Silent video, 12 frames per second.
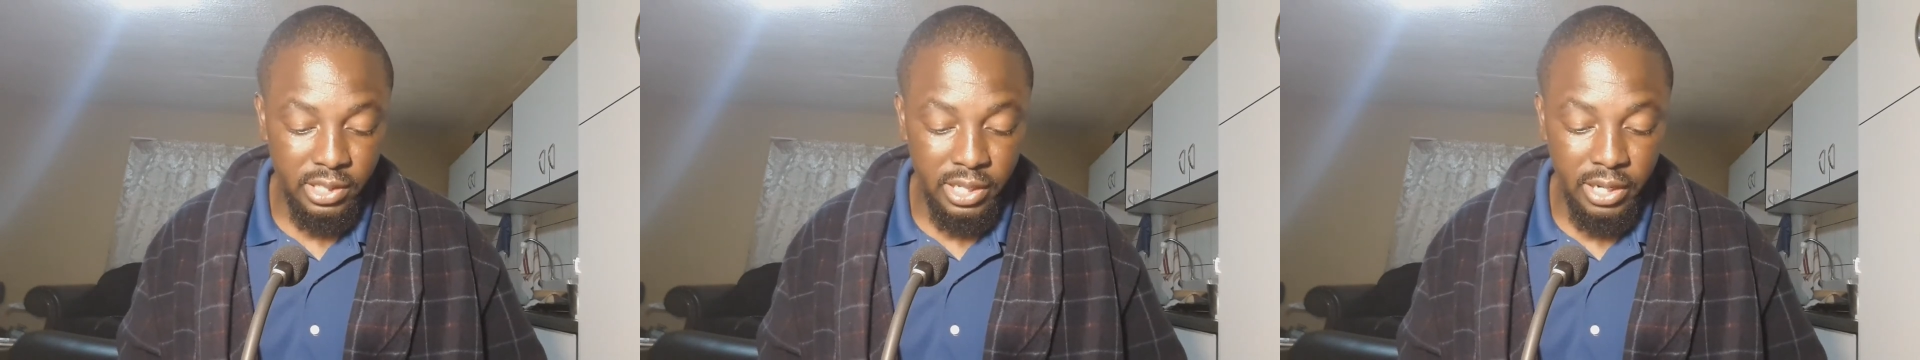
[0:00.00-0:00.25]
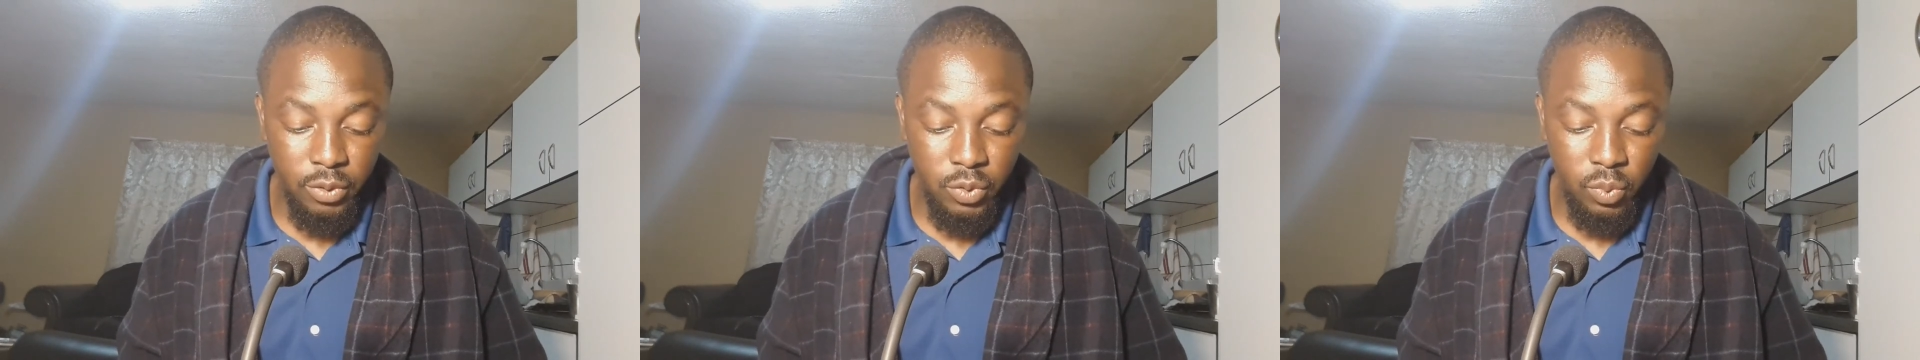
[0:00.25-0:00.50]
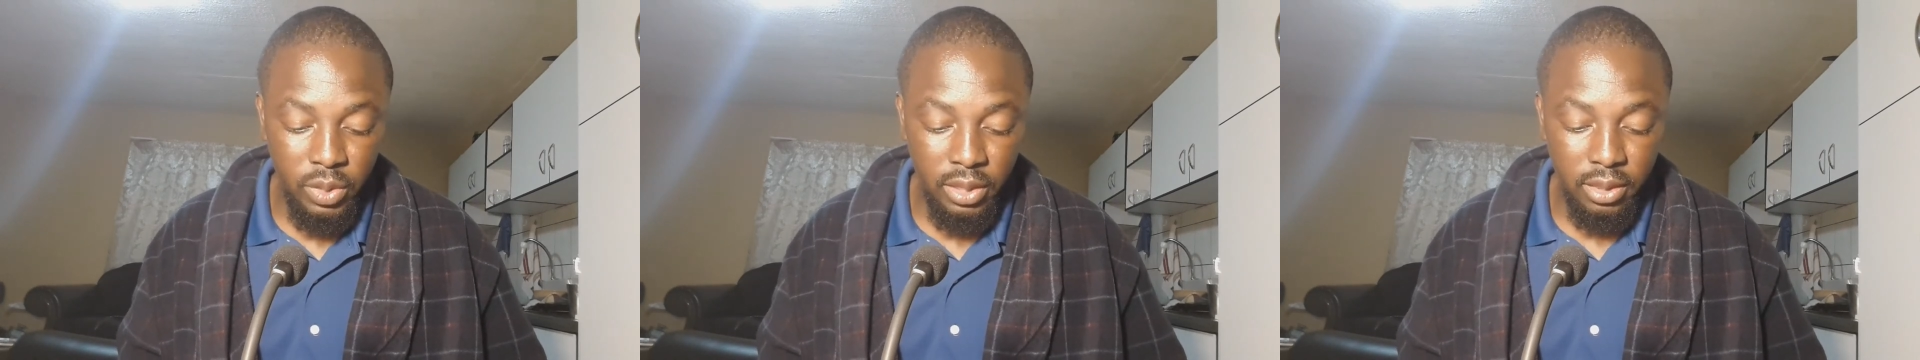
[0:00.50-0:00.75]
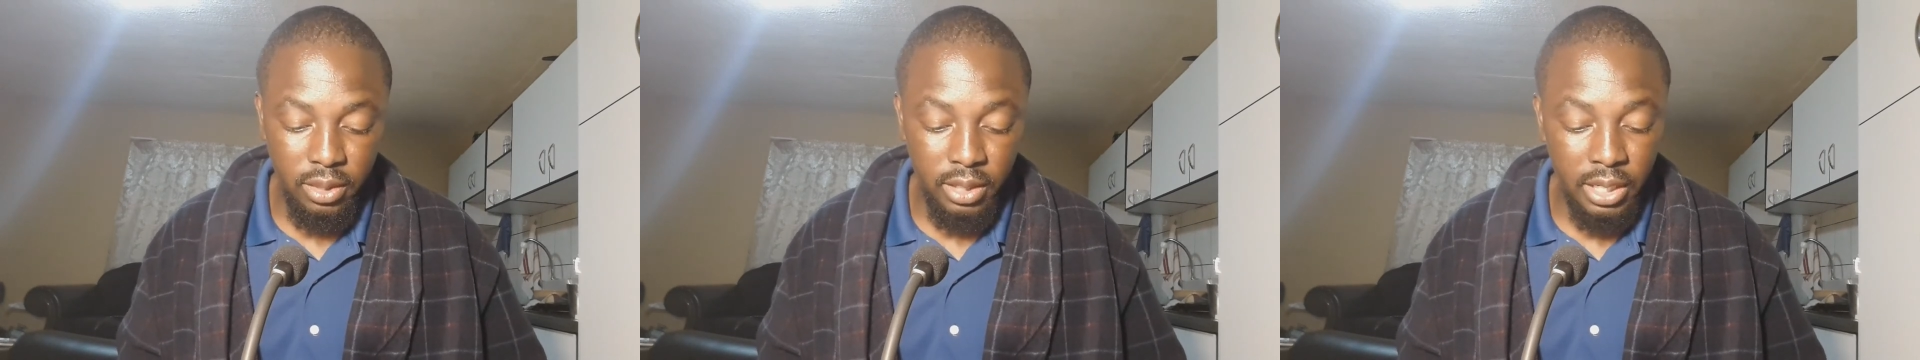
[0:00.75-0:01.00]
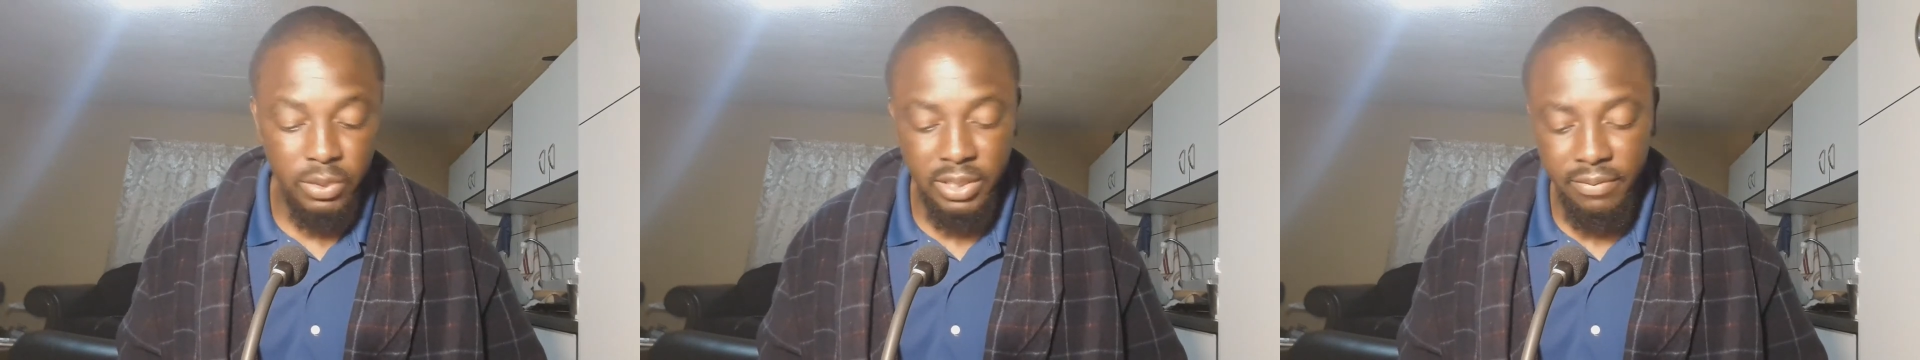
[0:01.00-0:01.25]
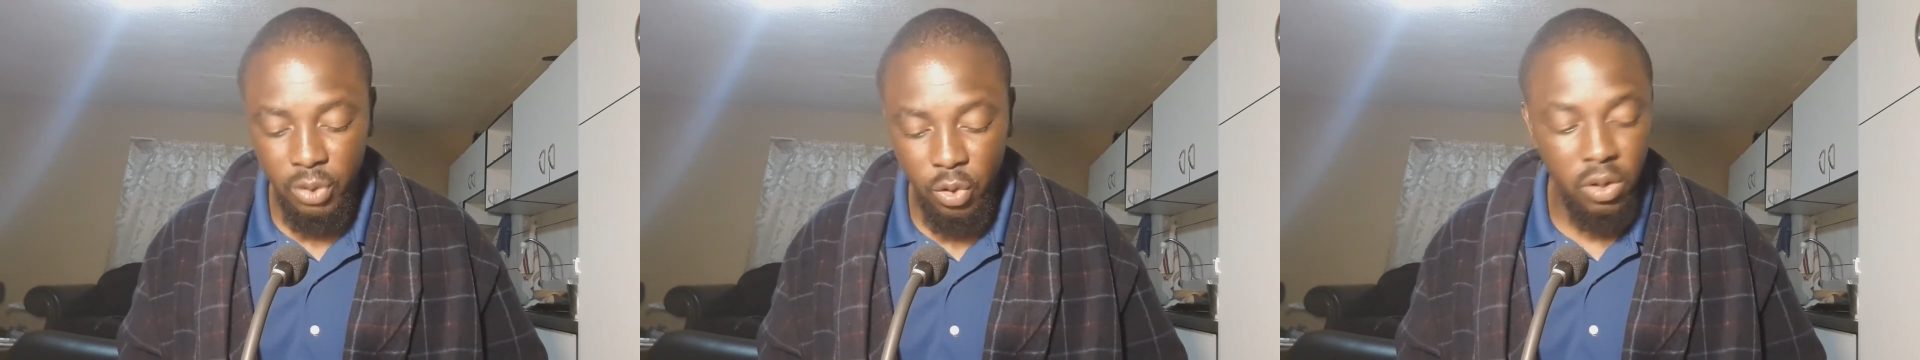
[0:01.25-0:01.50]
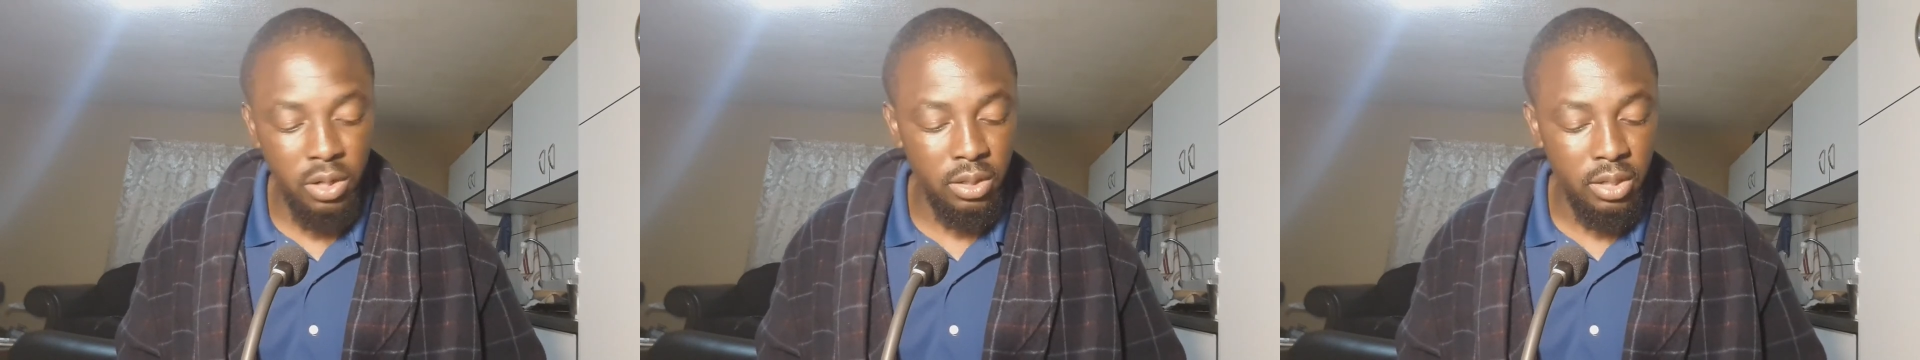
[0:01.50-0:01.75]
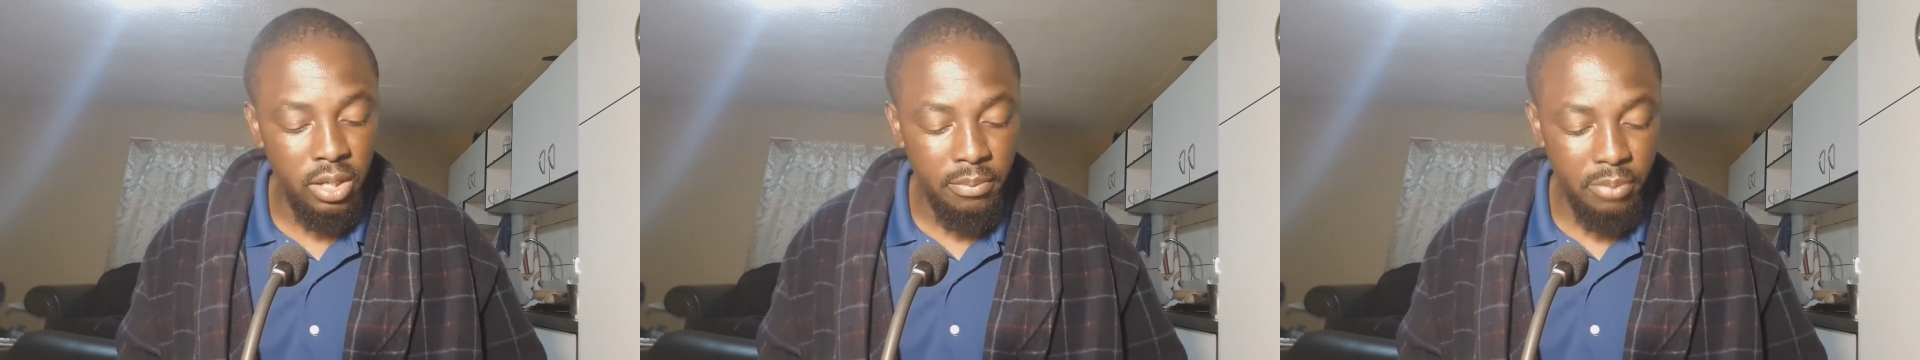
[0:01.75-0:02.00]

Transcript: Cows have a long